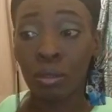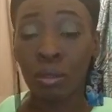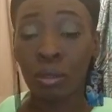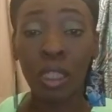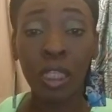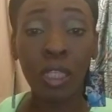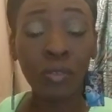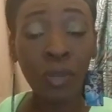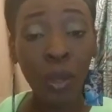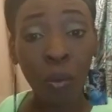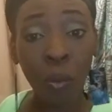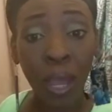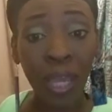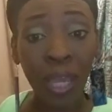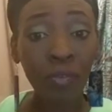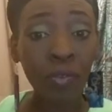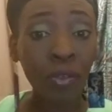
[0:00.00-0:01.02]
leave your
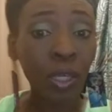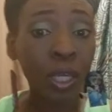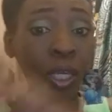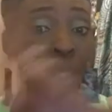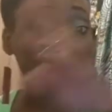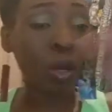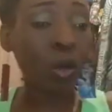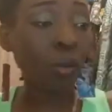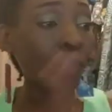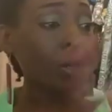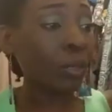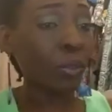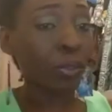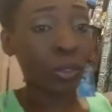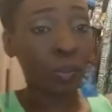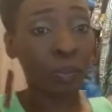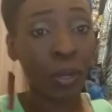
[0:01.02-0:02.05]
wife and go be
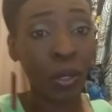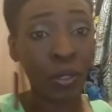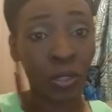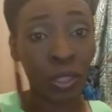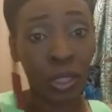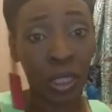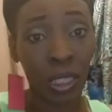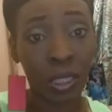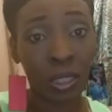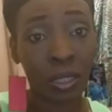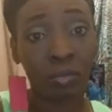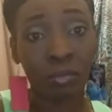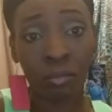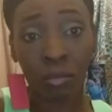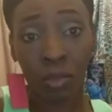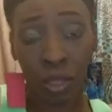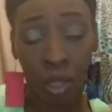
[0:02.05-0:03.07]
with the person that's
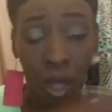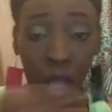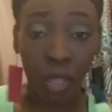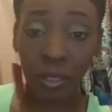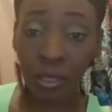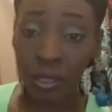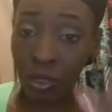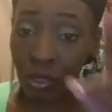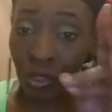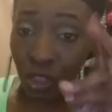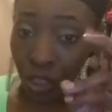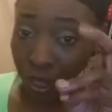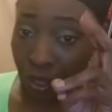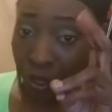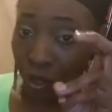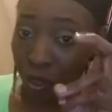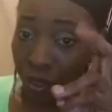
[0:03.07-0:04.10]
calling to
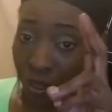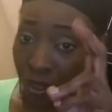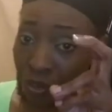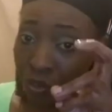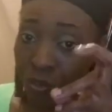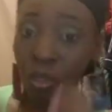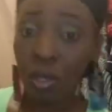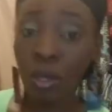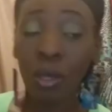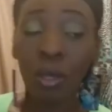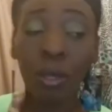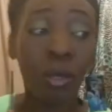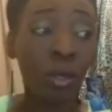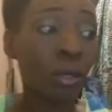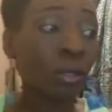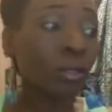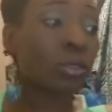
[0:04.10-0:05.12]
check on you,
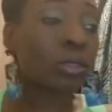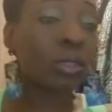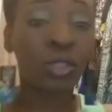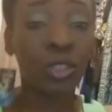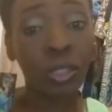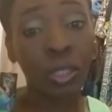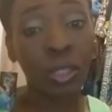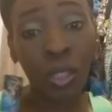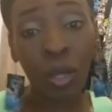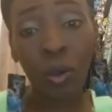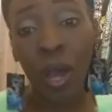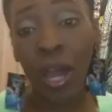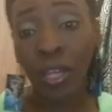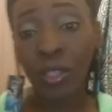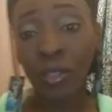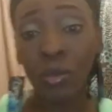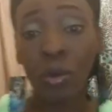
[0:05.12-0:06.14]
so she'll know
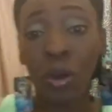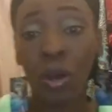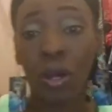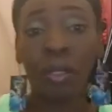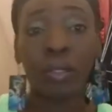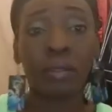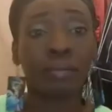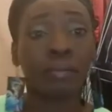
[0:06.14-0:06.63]
how you are.